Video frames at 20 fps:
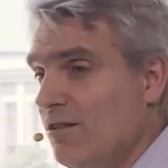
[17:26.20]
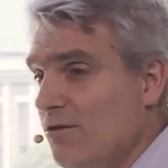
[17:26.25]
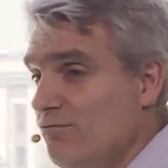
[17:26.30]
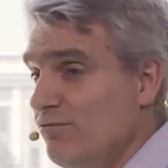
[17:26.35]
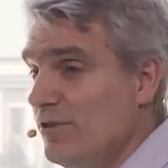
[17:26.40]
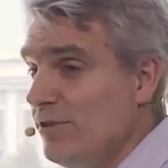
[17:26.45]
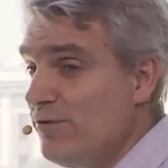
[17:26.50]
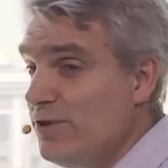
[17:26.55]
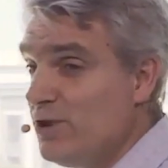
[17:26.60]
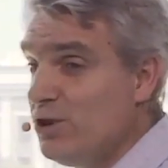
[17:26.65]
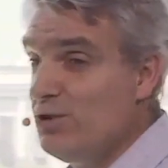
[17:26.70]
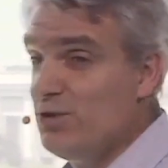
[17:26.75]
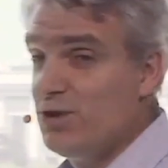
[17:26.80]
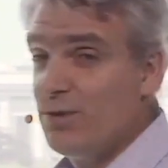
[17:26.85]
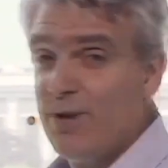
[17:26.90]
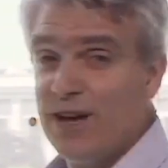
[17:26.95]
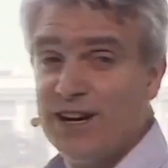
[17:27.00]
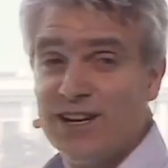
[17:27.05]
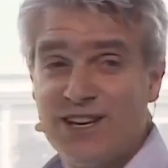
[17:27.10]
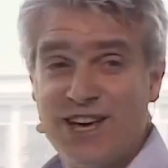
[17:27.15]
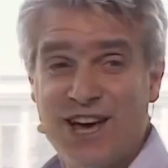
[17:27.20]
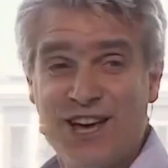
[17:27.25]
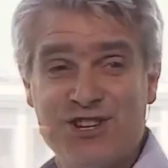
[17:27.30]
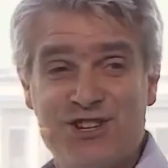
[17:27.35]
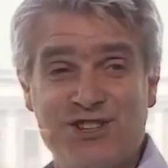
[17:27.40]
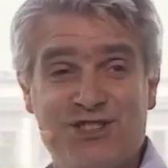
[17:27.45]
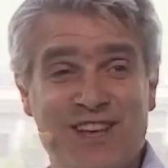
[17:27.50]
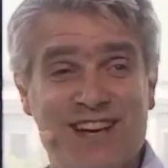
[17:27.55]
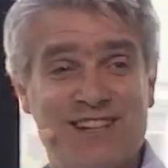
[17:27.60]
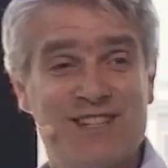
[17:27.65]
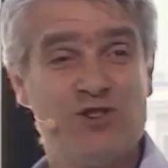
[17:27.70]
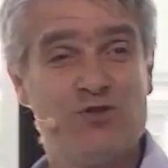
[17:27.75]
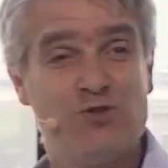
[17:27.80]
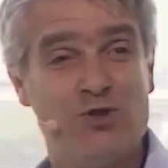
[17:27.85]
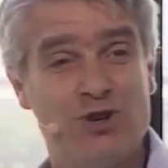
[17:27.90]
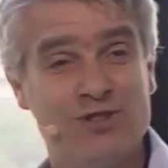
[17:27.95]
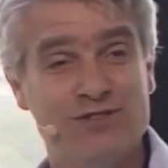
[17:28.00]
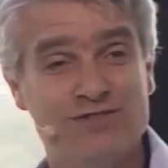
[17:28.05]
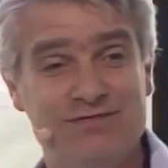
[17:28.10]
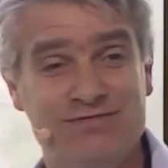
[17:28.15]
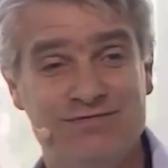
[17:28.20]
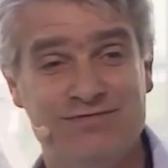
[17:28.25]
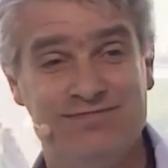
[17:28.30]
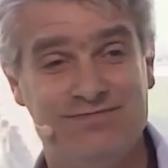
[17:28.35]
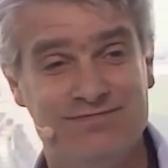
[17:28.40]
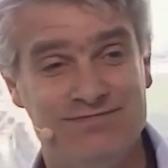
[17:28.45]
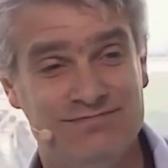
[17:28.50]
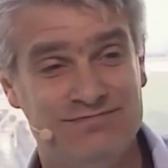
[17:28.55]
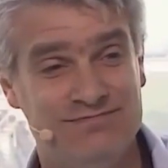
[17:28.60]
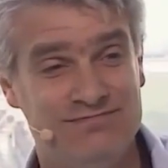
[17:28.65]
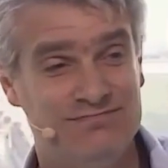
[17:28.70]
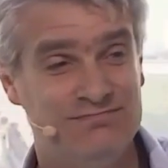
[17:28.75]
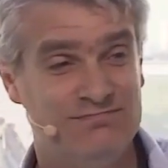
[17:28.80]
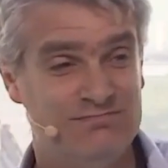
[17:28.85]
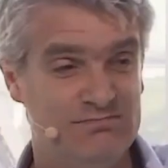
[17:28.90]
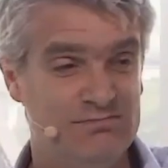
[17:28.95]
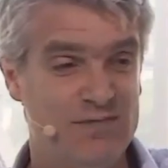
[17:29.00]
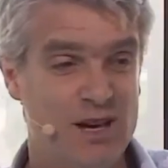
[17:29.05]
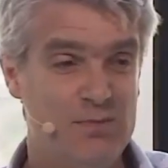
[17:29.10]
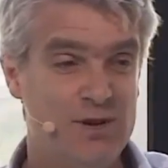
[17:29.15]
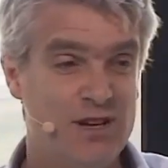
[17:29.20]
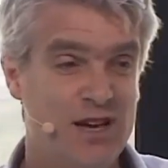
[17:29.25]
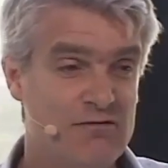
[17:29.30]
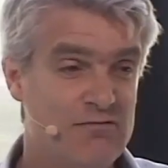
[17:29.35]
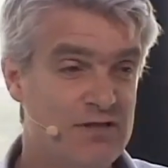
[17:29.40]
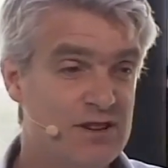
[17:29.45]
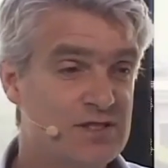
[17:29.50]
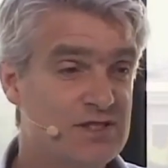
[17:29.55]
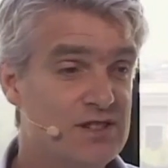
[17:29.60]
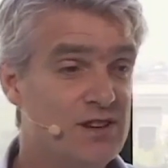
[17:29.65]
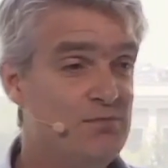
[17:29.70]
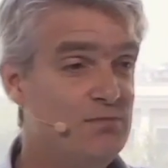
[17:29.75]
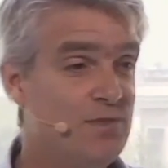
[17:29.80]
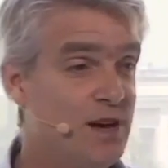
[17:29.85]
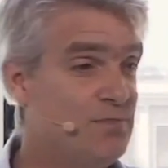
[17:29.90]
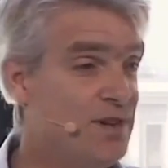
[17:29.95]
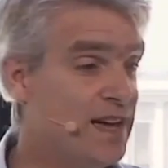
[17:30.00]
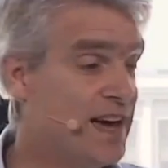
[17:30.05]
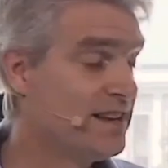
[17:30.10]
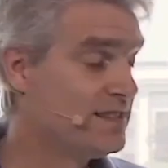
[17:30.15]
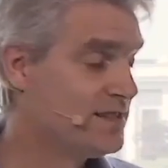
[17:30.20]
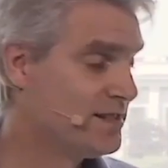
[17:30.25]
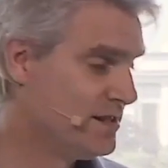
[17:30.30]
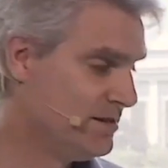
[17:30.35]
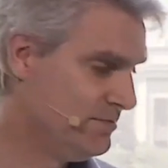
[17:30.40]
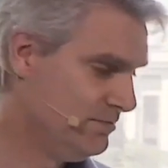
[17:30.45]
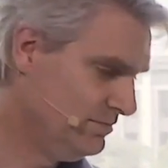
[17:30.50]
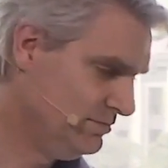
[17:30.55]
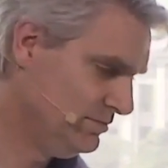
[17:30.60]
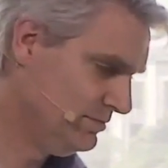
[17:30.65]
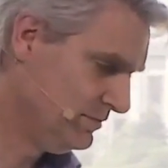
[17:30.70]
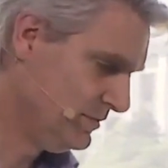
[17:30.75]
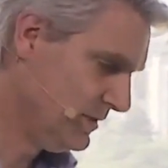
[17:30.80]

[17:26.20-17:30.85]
review the medication that you're on. Maybe get rid of some, maybe add some.